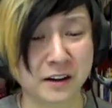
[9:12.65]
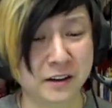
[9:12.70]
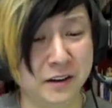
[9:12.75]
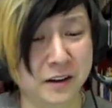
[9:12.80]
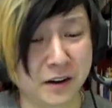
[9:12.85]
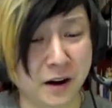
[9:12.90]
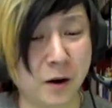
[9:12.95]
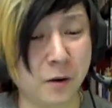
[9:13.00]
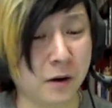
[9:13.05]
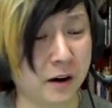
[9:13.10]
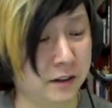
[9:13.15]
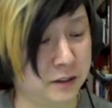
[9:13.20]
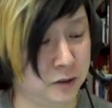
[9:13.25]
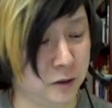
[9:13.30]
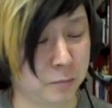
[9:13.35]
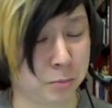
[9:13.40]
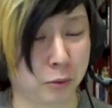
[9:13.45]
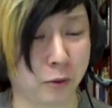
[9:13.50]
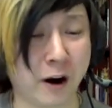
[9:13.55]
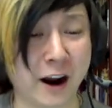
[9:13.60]
you know, a
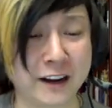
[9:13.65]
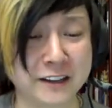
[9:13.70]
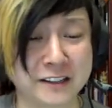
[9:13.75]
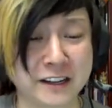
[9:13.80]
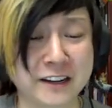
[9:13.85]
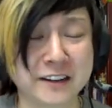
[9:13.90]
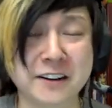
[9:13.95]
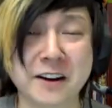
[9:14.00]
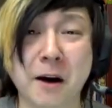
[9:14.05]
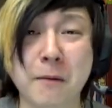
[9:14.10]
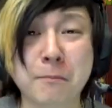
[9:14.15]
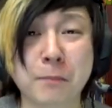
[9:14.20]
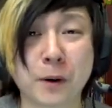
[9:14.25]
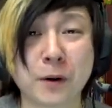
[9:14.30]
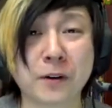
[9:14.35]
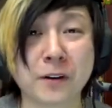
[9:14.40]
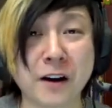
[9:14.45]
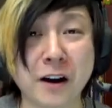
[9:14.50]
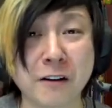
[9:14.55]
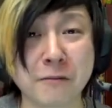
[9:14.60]
surprising
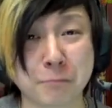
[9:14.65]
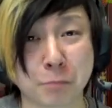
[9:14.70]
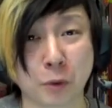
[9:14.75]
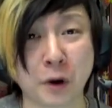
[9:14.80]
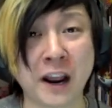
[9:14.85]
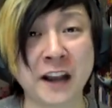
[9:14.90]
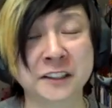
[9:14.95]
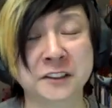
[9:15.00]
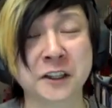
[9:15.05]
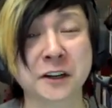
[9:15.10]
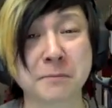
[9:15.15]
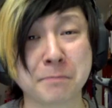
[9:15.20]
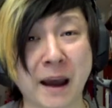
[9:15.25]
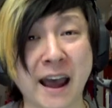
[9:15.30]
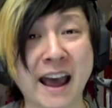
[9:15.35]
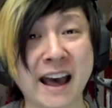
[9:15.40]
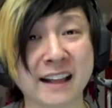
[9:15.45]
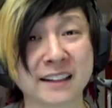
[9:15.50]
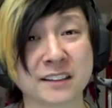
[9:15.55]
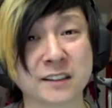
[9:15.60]
number of branching
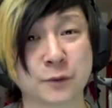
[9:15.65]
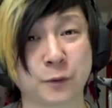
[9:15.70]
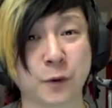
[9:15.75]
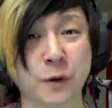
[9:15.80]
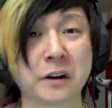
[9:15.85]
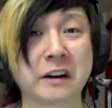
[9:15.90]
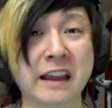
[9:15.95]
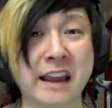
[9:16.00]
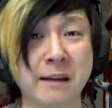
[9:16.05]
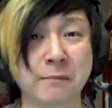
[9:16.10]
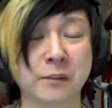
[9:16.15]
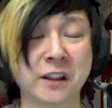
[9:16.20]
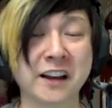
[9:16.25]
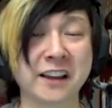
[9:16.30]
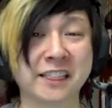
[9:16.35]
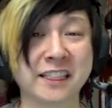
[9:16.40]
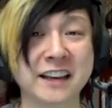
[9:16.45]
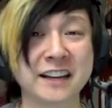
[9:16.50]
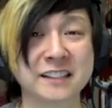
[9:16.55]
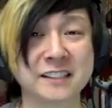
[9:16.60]
paths for a game
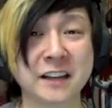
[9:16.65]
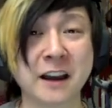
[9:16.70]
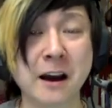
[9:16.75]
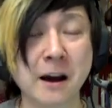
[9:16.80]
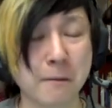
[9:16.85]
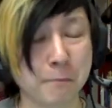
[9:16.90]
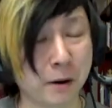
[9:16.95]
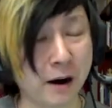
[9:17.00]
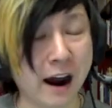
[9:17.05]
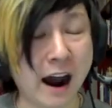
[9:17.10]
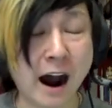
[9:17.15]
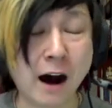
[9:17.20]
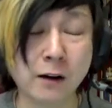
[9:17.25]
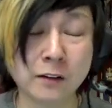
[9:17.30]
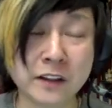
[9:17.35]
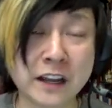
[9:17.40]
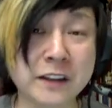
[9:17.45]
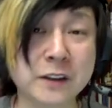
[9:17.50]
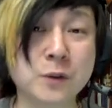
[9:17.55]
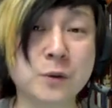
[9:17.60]
like this, but I'll
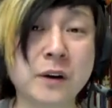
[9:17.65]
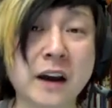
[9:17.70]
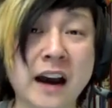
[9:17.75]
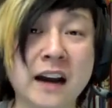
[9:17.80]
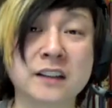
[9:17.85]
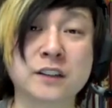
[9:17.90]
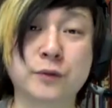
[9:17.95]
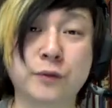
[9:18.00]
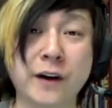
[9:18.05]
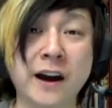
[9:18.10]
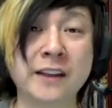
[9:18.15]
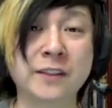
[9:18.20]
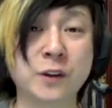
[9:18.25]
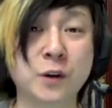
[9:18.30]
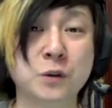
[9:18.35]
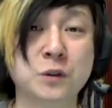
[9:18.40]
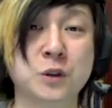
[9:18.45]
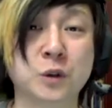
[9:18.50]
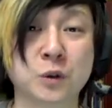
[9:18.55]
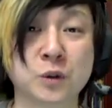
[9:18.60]
let you guys find
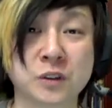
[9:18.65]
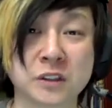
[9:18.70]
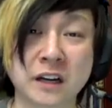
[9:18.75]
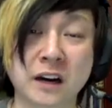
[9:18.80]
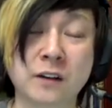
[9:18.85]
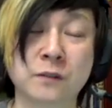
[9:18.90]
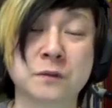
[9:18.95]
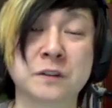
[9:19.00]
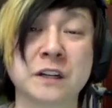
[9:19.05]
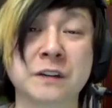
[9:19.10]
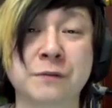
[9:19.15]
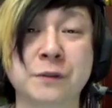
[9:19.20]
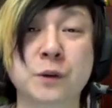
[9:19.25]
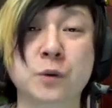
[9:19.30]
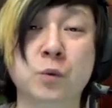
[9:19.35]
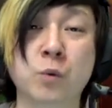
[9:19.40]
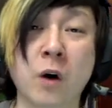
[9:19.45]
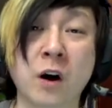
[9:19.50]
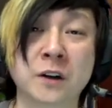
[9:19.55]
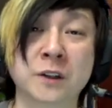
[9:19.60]
those yourselves if
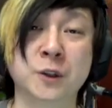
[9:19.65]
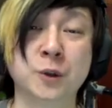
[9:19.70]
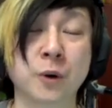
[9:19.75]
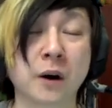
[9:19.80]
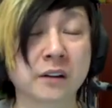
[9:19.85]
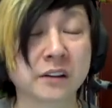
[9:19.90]
you want to.